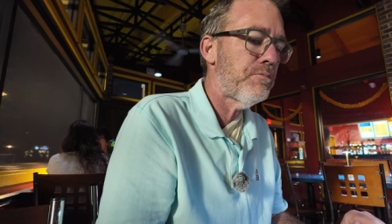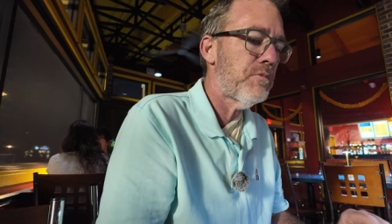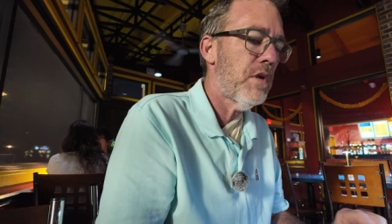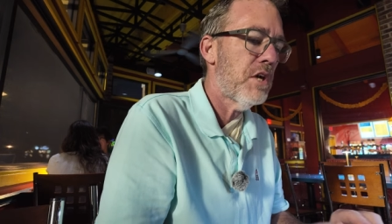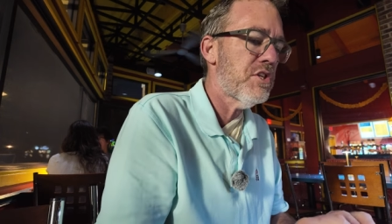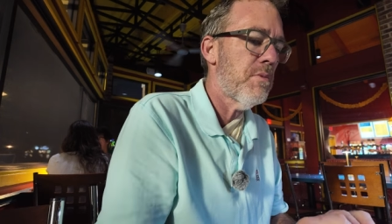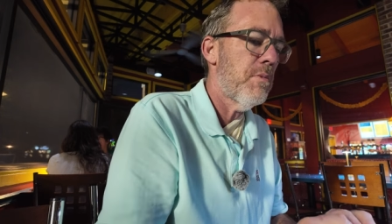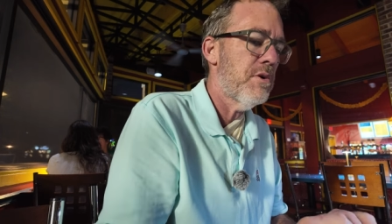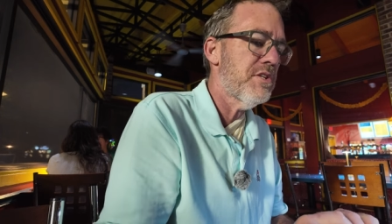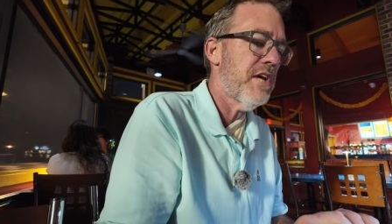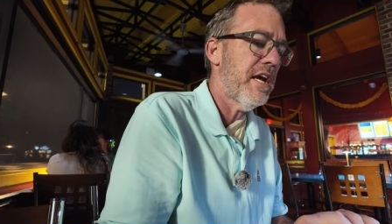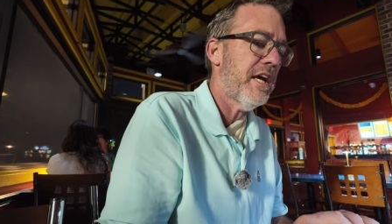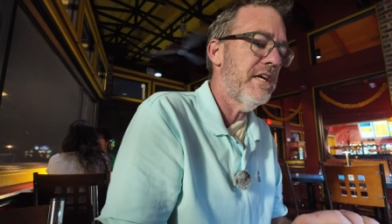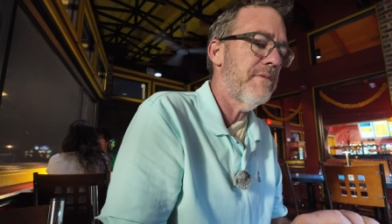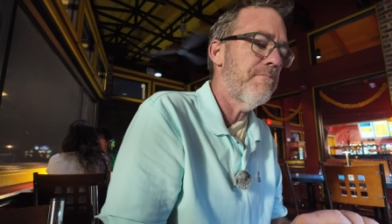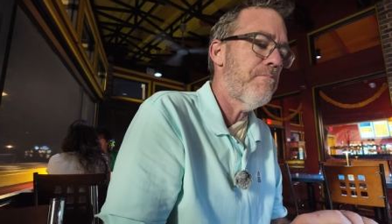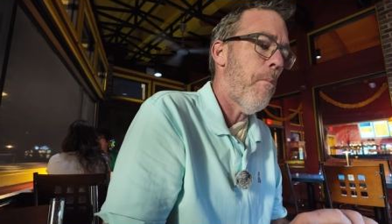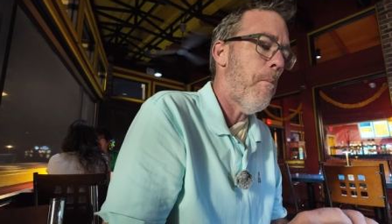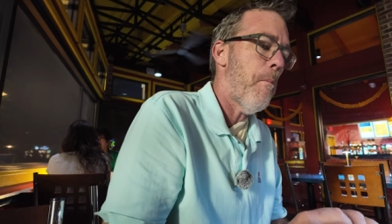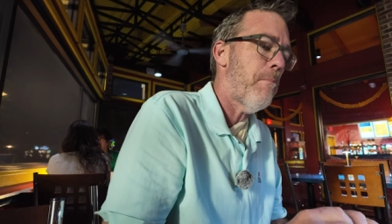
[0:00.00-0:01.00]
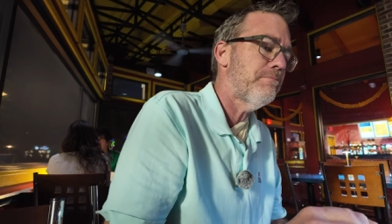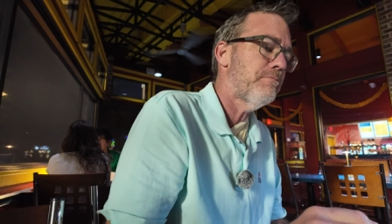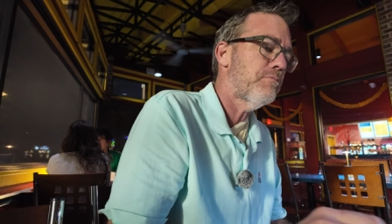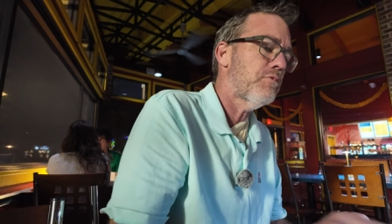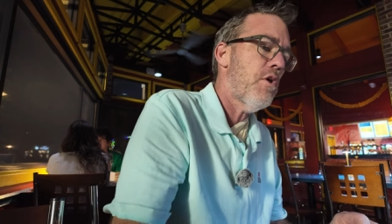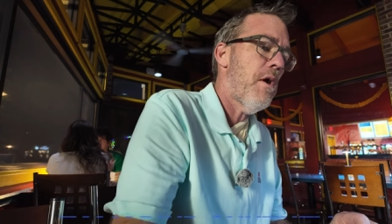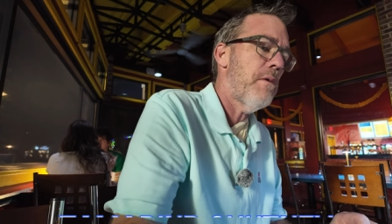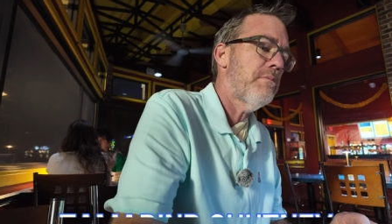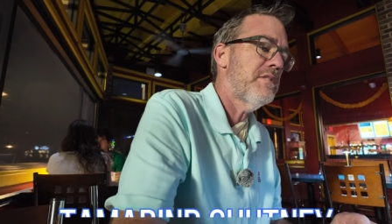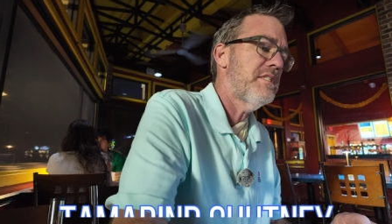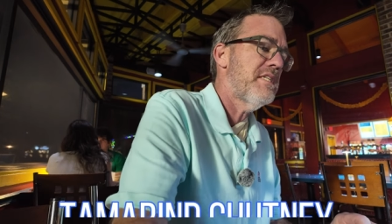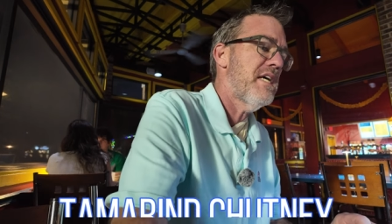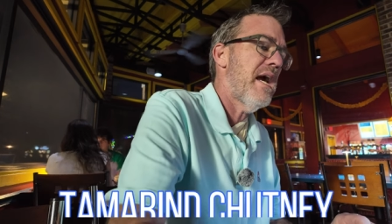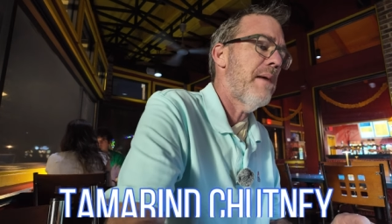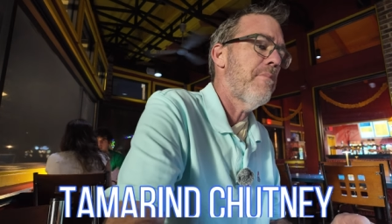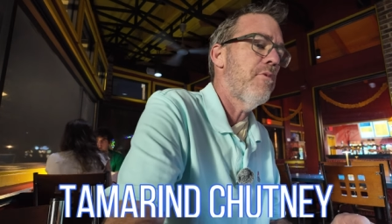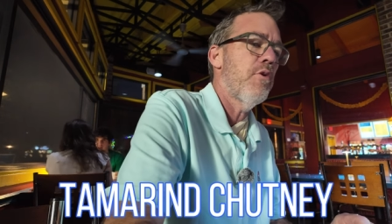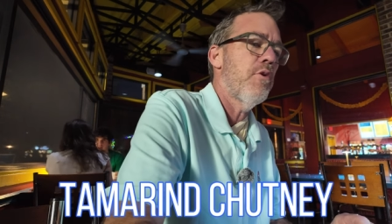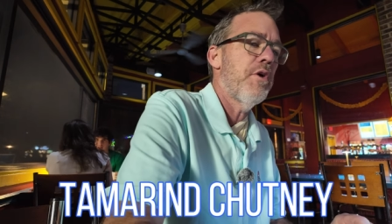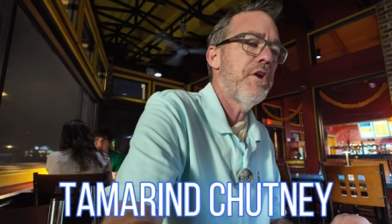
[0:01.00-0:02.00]
That's almost like a
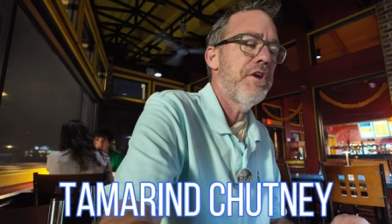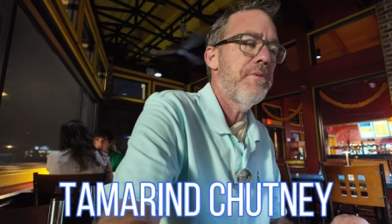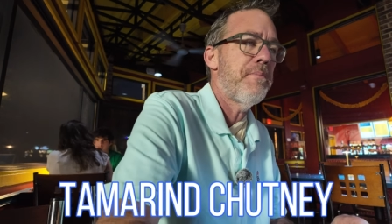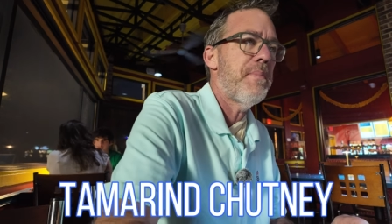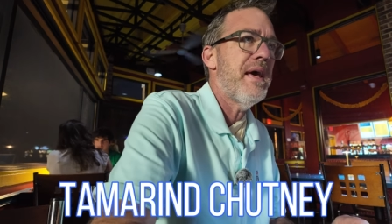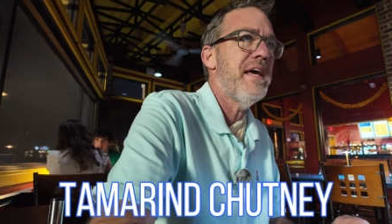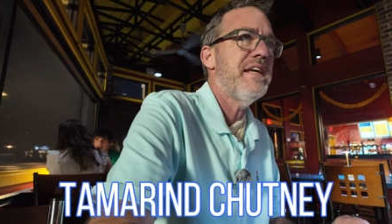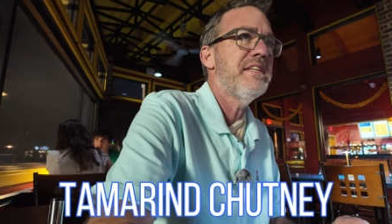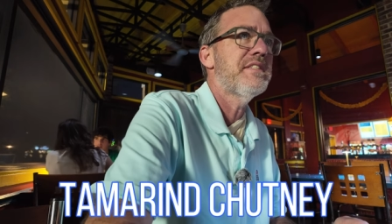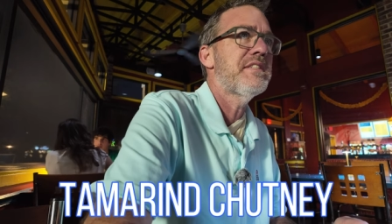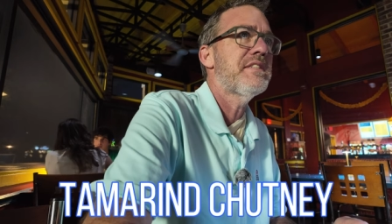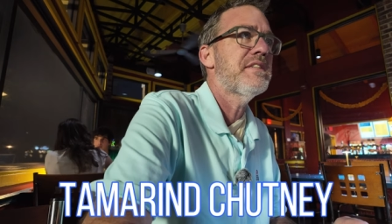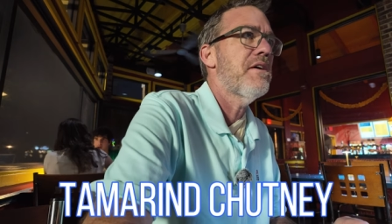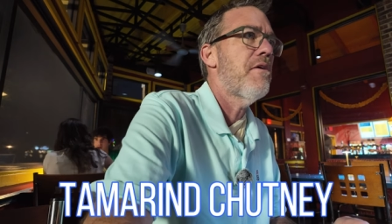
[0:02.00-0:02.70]
tamarind paste.